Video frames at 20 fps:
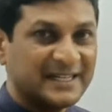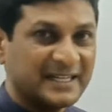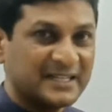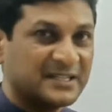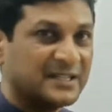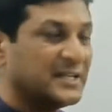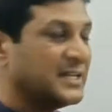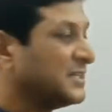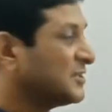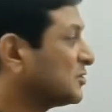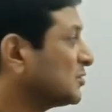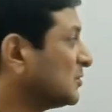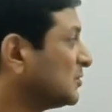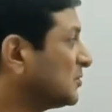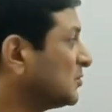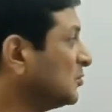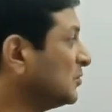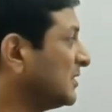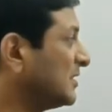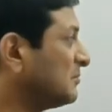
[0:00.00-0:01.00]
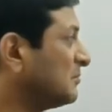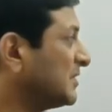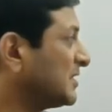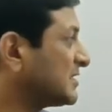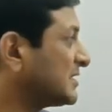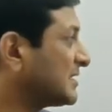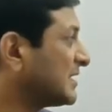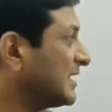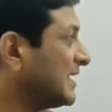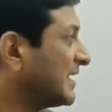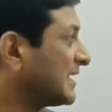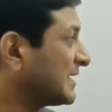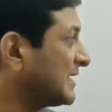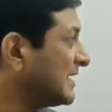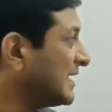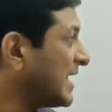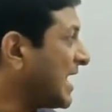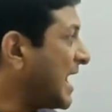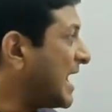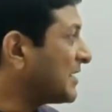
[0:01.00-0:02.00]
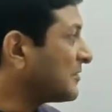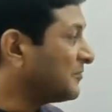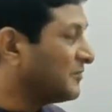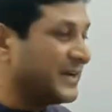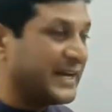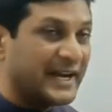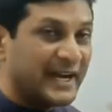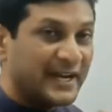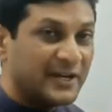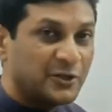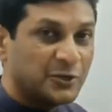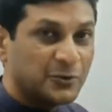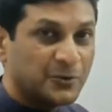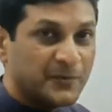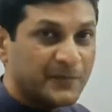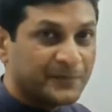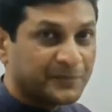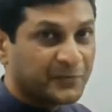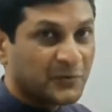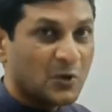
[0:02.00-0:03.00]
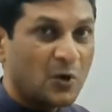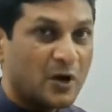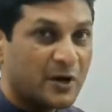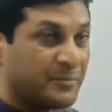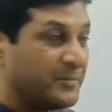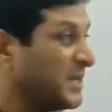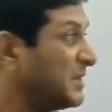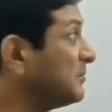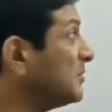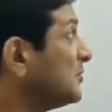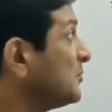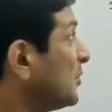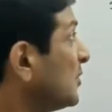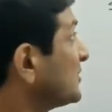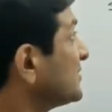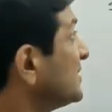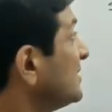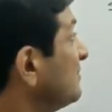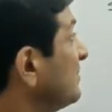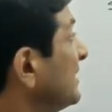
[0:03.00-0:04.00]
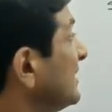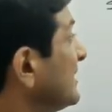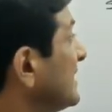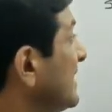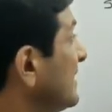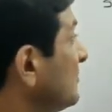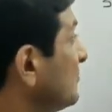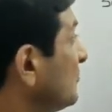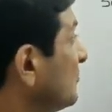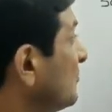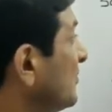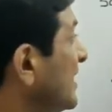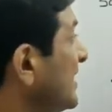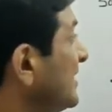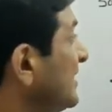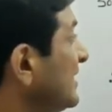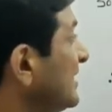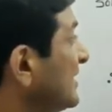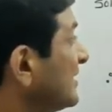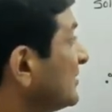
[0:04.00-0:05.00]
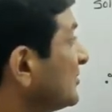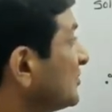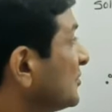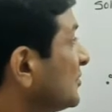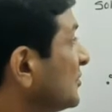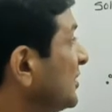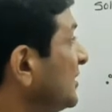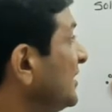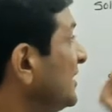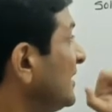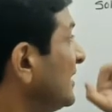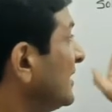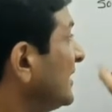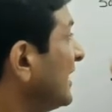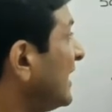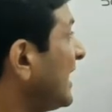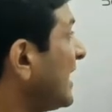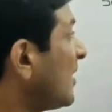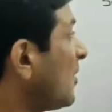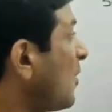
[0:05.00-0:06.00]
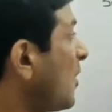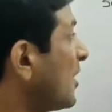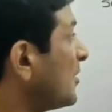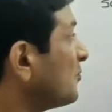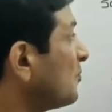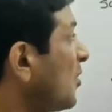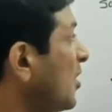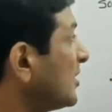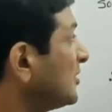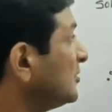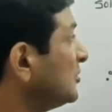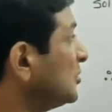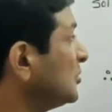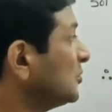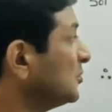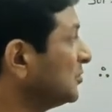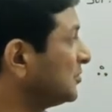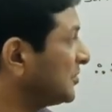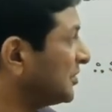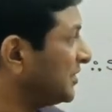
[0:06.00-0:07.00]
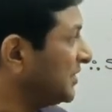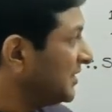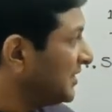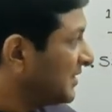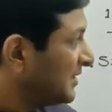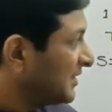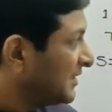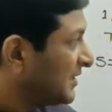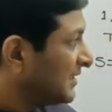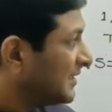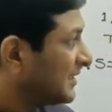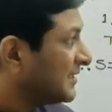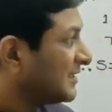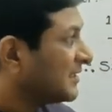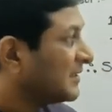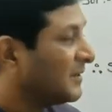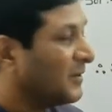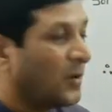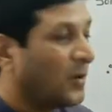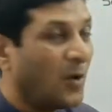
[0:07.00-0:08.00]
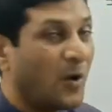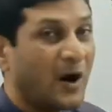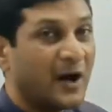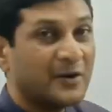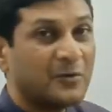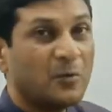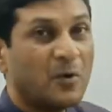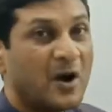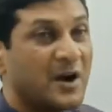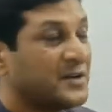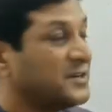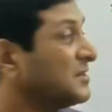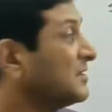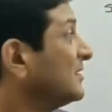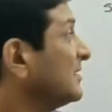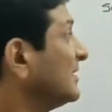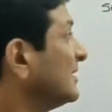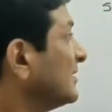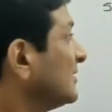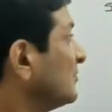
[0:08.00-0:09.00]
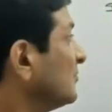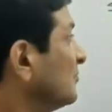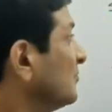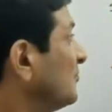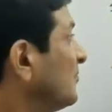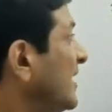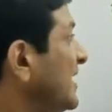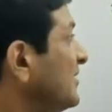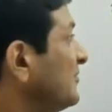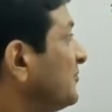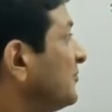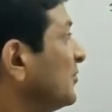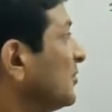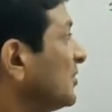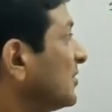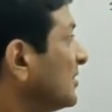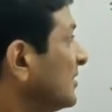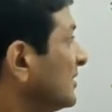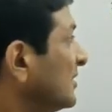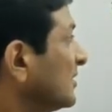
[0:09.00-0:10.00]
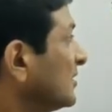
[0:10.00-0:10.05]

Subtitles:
it? So 2 numbers selected are 1 and 2, or may be possible then 1 3, or what? 2 3, or what? 1 4,